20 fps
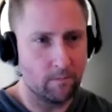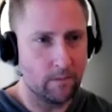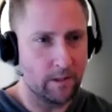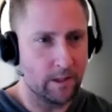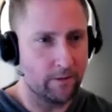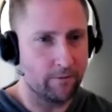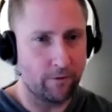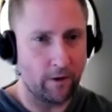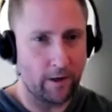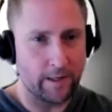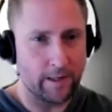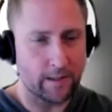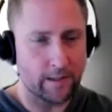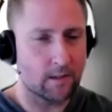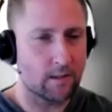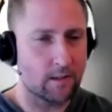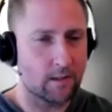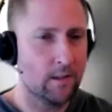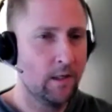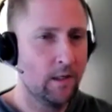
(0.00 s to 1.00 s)
in
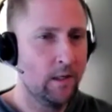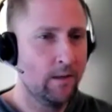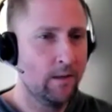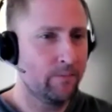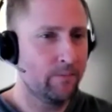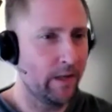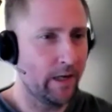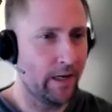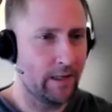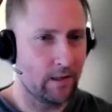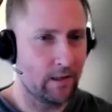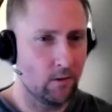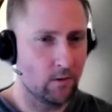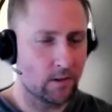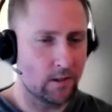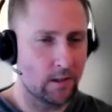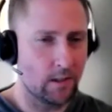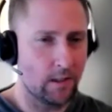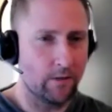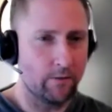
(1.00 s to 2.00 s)
France that I go
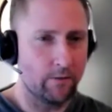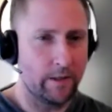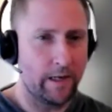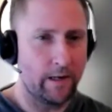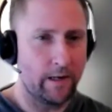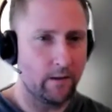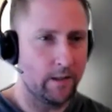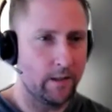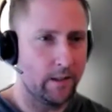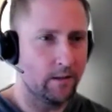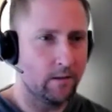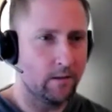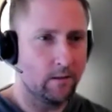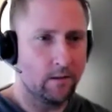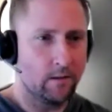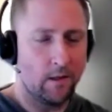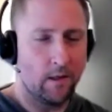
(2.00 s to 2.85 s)
see every now and then.